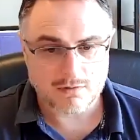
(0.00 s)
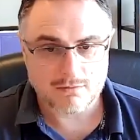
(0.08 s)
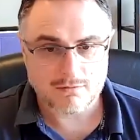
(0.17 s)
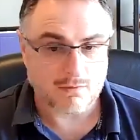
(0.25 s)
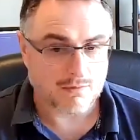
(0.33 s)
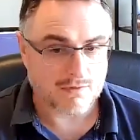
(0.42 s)

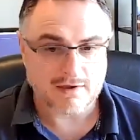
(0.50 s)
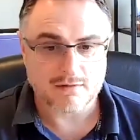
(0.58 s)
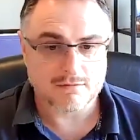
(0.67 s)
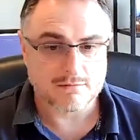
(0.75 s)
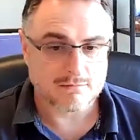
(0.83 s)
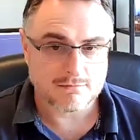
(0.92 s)
well,
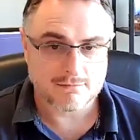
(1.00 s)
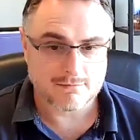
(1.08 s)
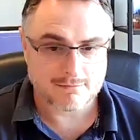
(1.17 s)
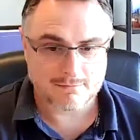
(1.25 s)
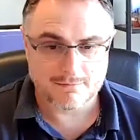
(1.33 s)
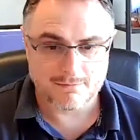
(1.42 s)

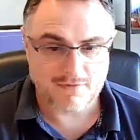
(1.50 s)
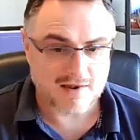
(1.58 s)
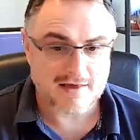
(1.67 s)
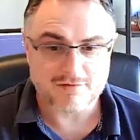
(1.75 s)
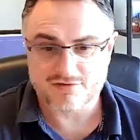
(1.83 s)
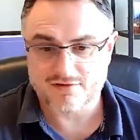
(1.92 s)
they're
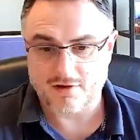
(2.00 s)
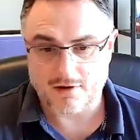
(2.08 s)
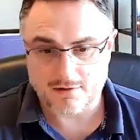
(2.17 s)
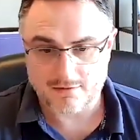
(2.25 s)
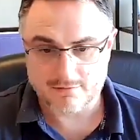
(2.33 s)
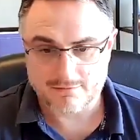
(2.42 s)
never
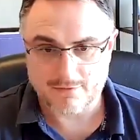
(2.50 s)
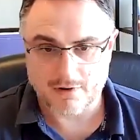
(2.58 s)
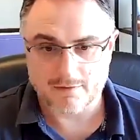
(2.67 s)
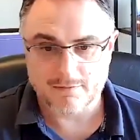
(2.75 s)
stuck, right?